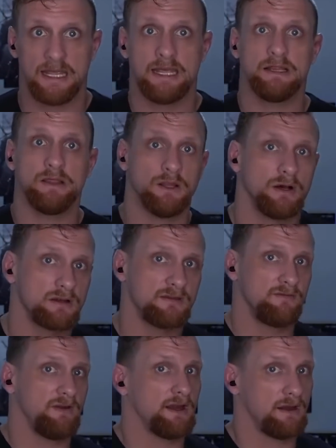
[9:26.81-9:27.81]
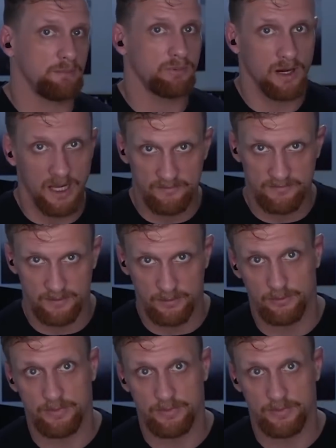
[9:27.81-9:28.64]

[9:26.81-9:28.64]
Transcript: it looked very profitable.